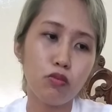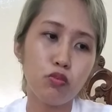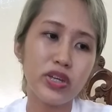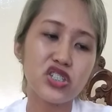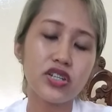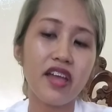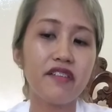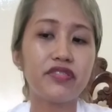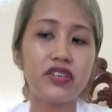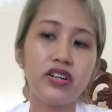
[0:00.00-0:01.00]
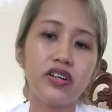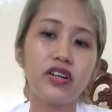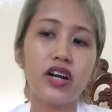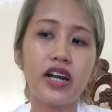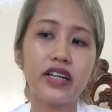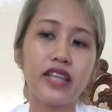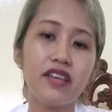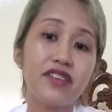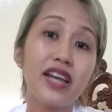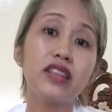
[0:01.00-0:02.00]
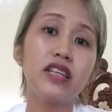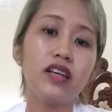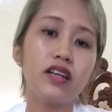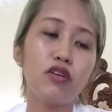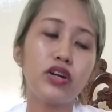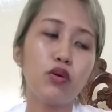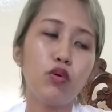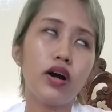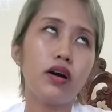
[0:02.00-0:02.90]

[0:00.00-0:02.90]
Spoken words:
whichever are they finding, or